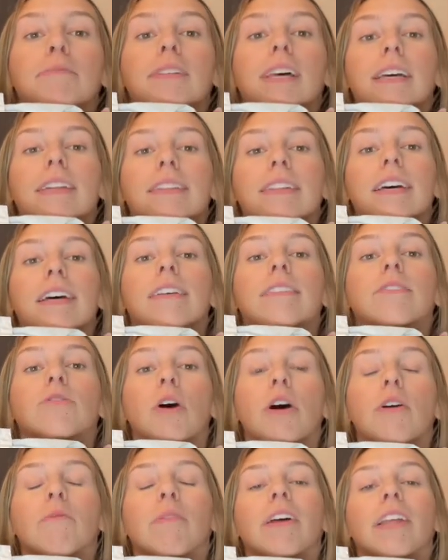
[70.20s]
like this, so
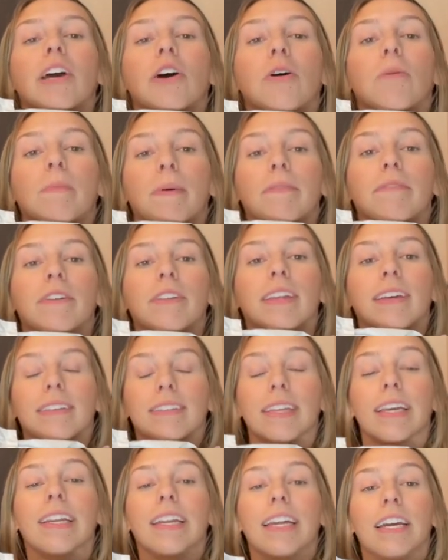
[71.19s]
I really hope everything's
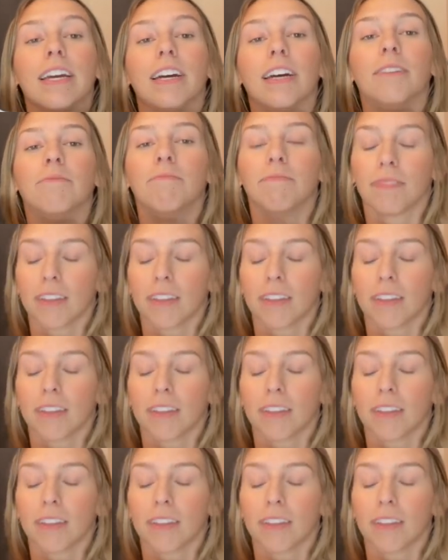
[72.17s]
in here.